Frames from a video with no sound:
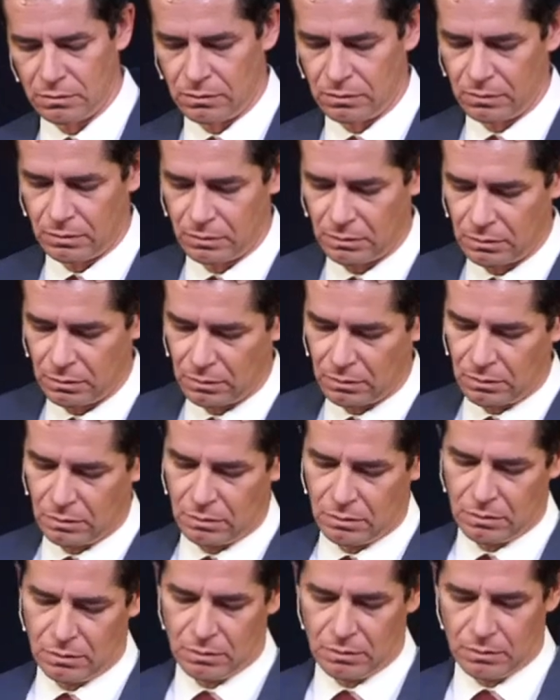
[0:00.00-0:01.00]

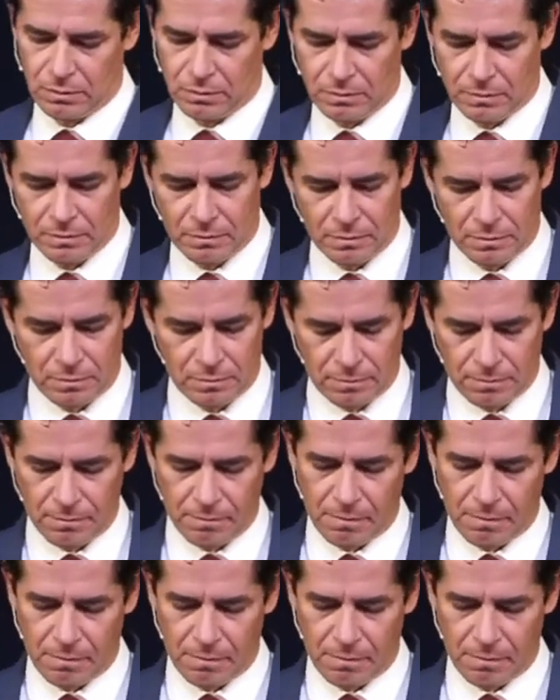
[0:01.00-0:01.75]
Nothing is said.